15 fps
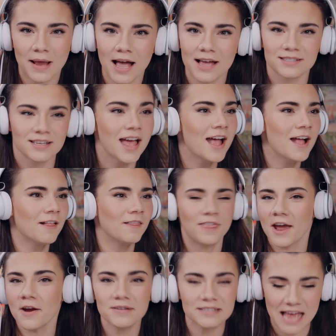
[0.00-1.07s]
because
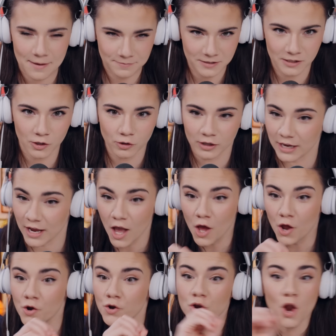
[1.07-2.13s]
there is absolutely
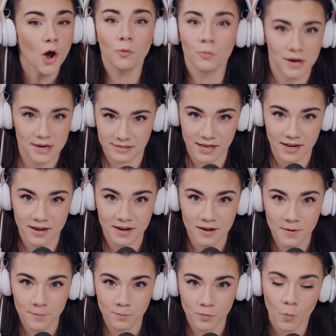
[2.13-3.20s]
no reason
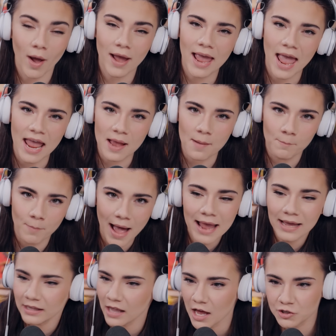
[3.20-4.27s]
why a
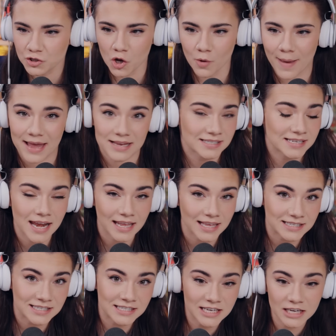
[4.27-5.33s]
biological man standing
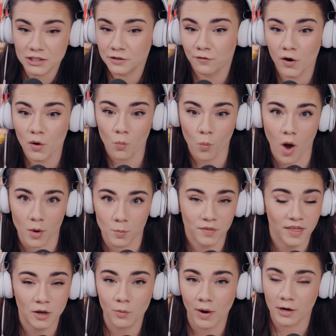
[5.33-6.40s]
at six foot one
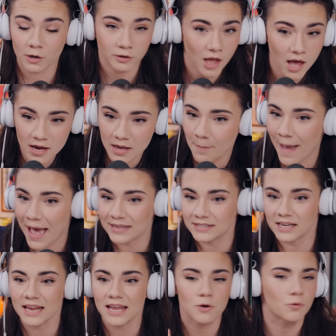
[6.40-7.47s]
with a greater lung
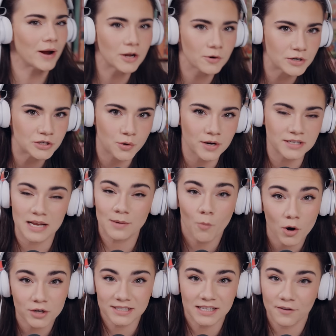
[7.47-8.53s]
capacity, greater endurance, and
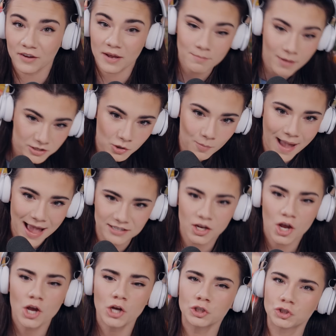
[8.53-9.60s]
more significant muscle mass
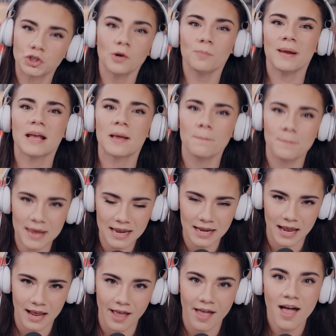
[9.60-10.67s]
should be
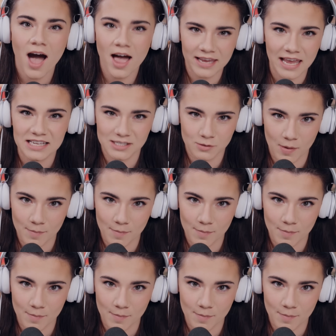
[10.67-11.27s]
competing against